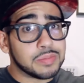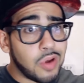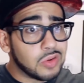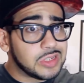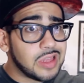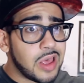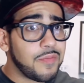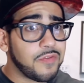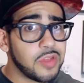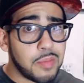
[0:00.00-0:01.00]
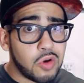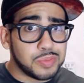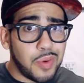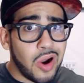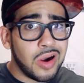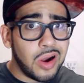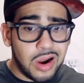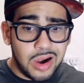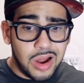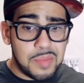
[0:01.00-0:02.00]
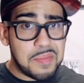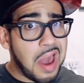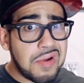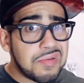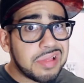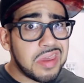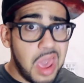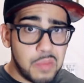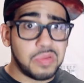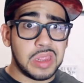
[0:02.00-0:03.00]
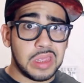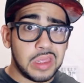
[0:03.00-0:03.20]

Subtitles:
Most of them, for the most part, are moderately empty.